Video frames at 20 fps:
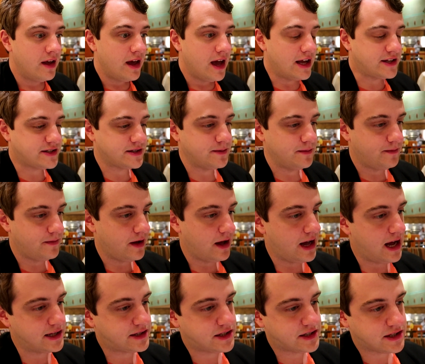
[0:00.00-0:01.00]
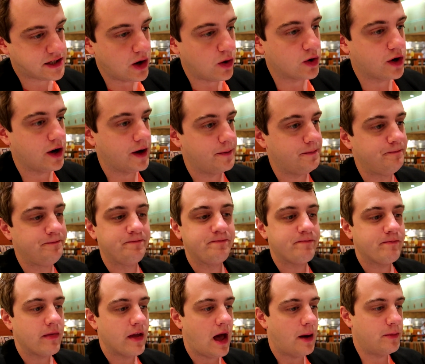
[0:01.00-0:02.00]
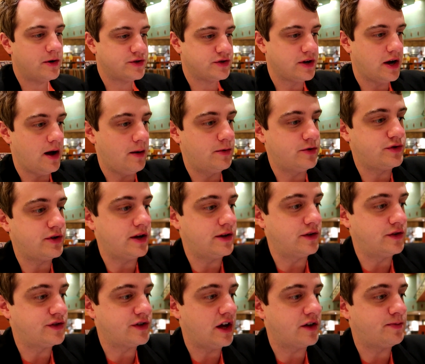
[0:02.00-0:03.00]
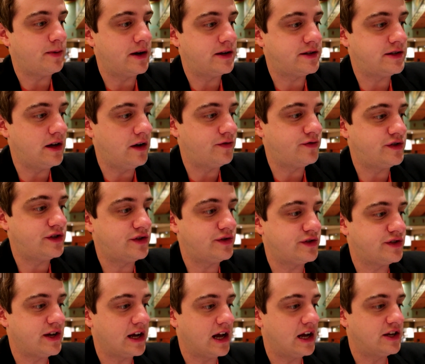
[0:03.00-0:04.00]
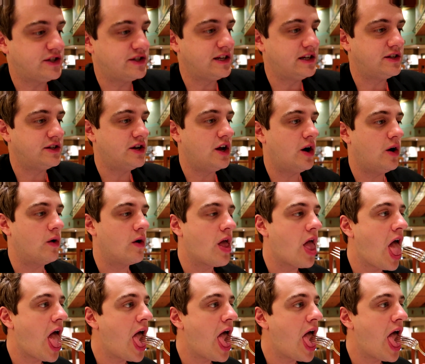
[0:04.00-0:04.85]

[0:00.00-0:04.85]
It's so good. I'm gonna try the little sauce by itself just for a second. I just need to know.